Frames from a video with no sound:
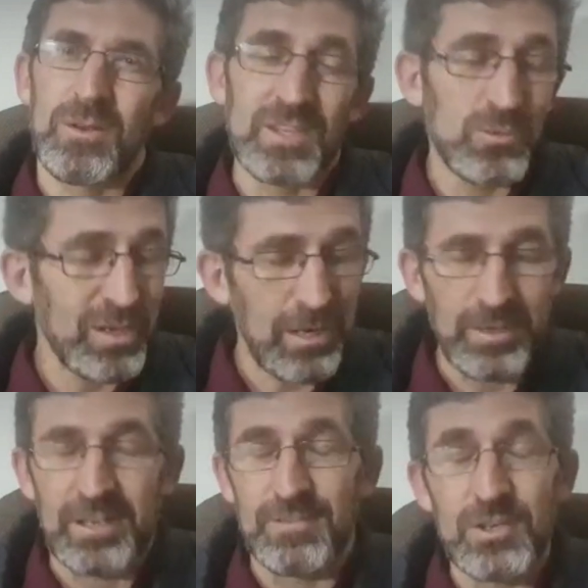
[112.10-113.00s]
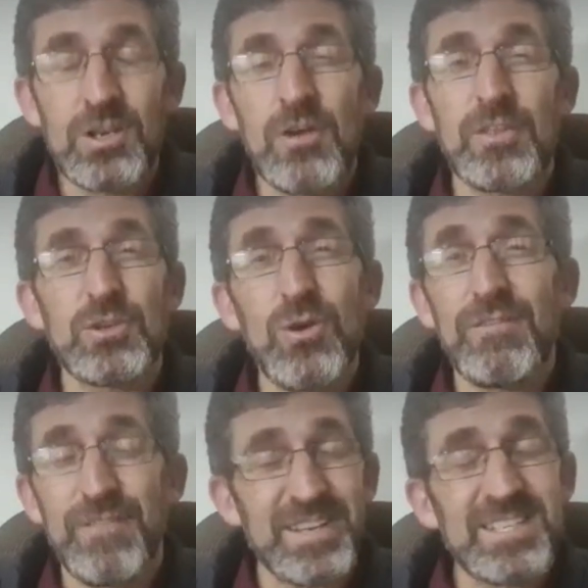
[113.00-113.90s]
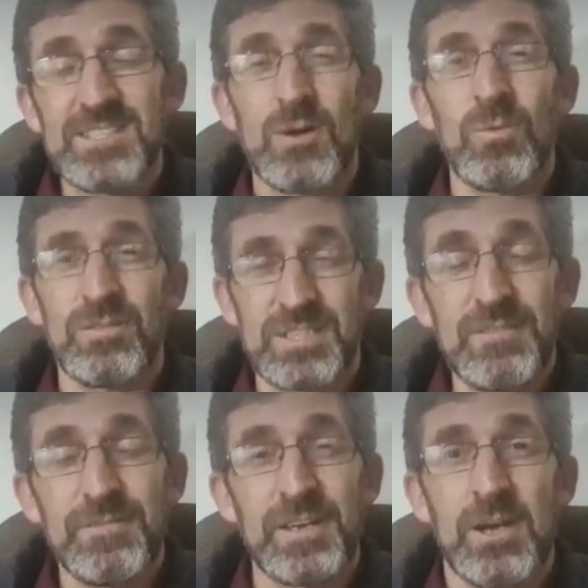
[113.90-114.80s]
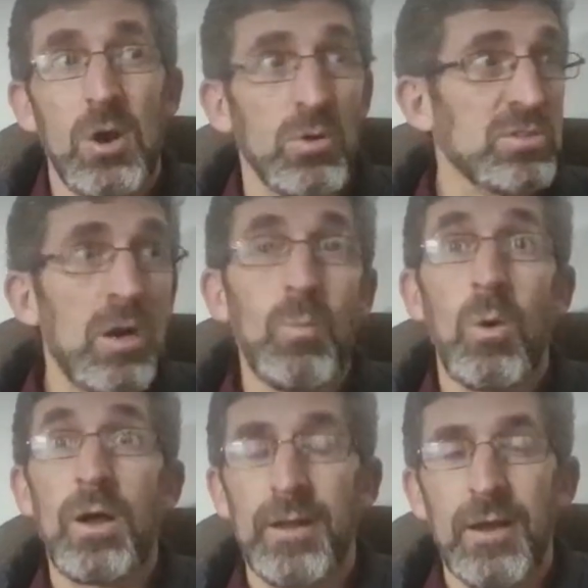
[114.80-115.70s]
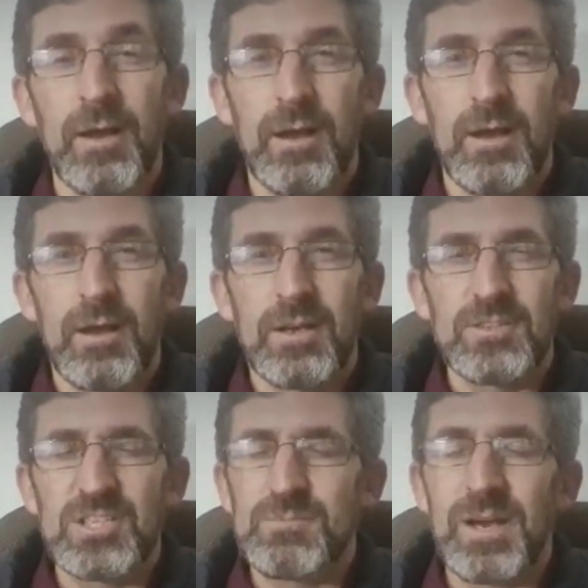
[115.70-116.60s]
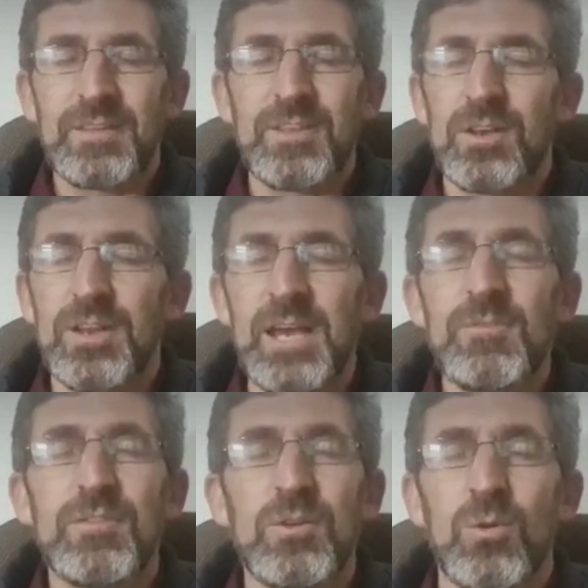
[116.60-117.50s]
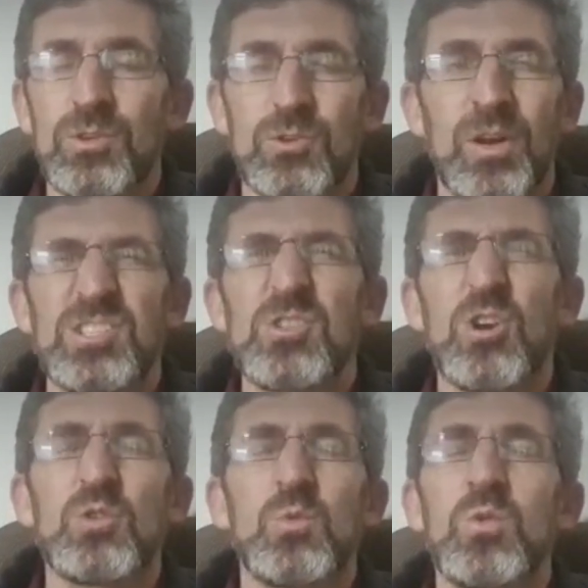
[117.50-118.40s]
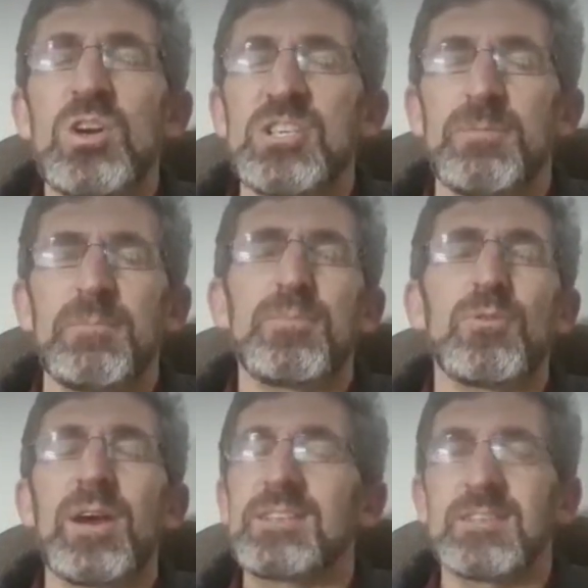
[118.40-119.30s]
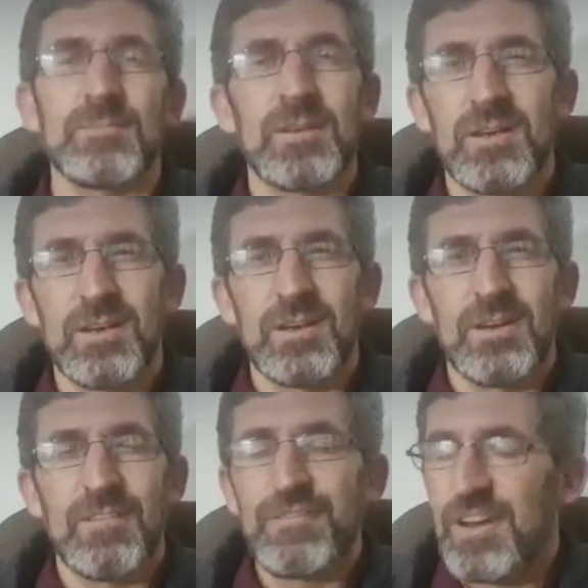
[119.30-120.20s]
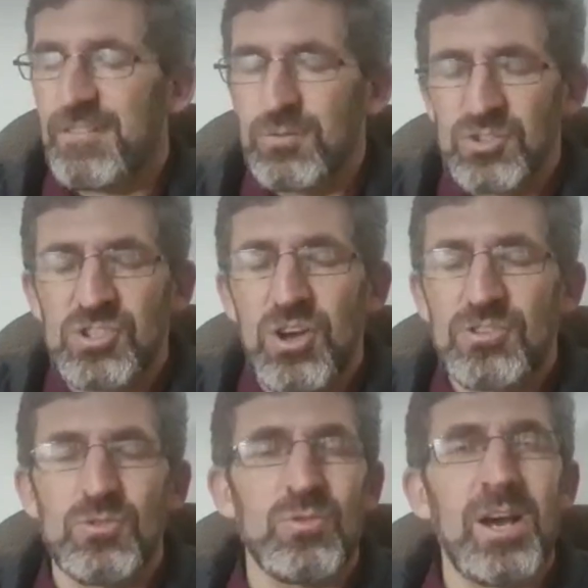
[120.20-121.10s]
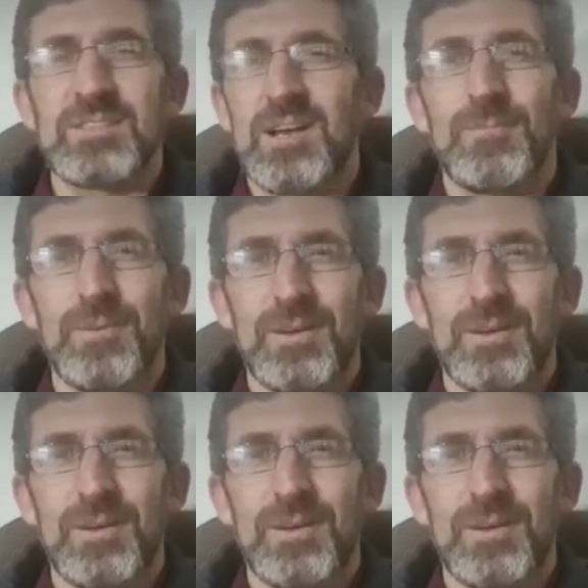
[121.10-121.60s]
This week coming, if you know that you are facing something or someone, just make the name of the Lord great. Start to worship and praise him. Faith will start to rise up.